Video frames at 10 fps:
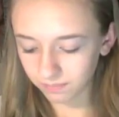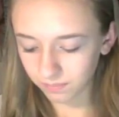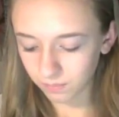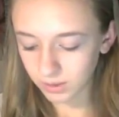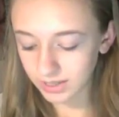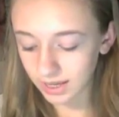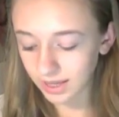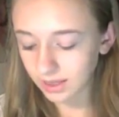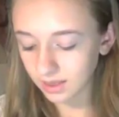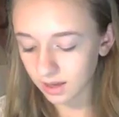We're
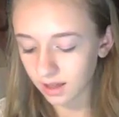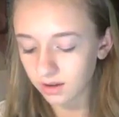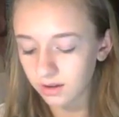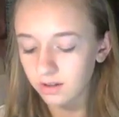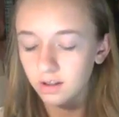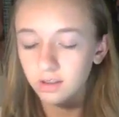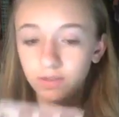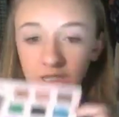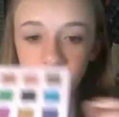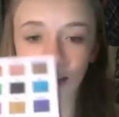taking the color called
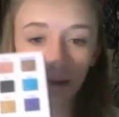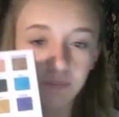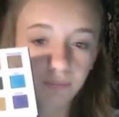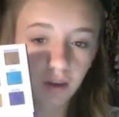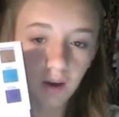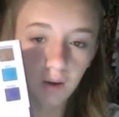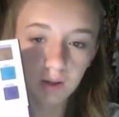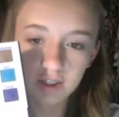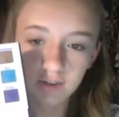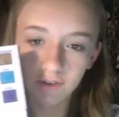Fishnet, which
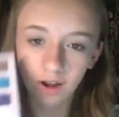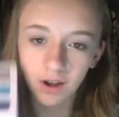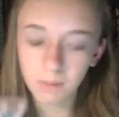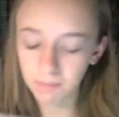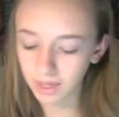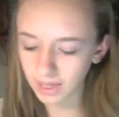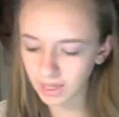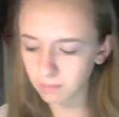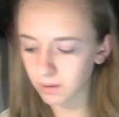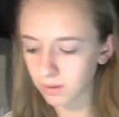is a very
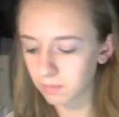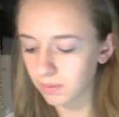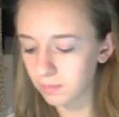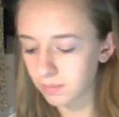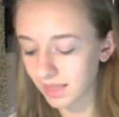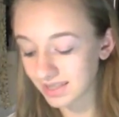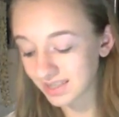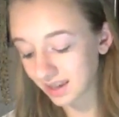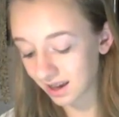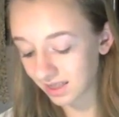pinky purple, but that's the
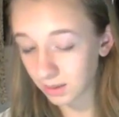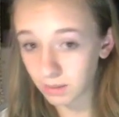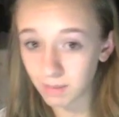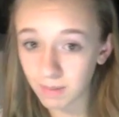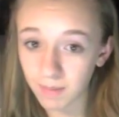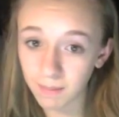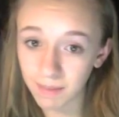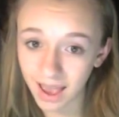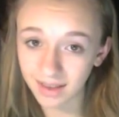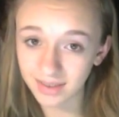kind that Baby Bop
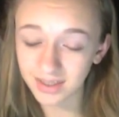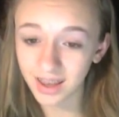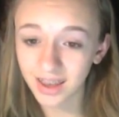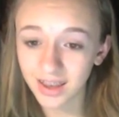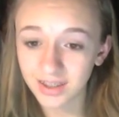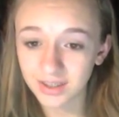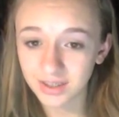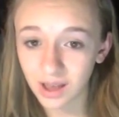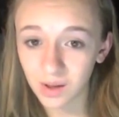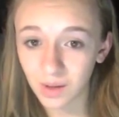has.
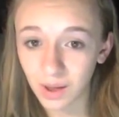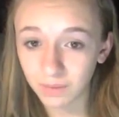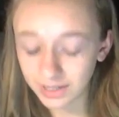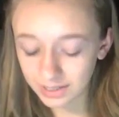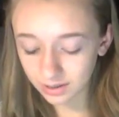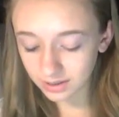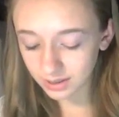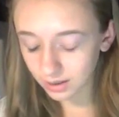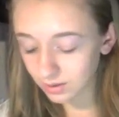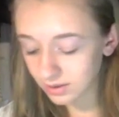So I wanted to use the
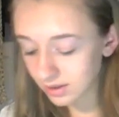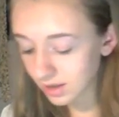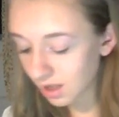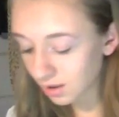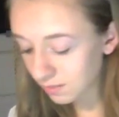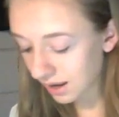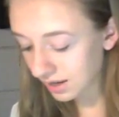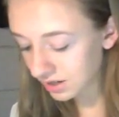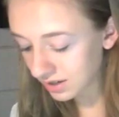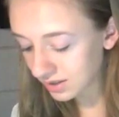closest color
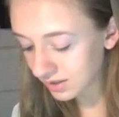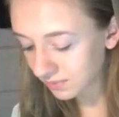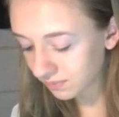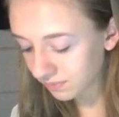matches.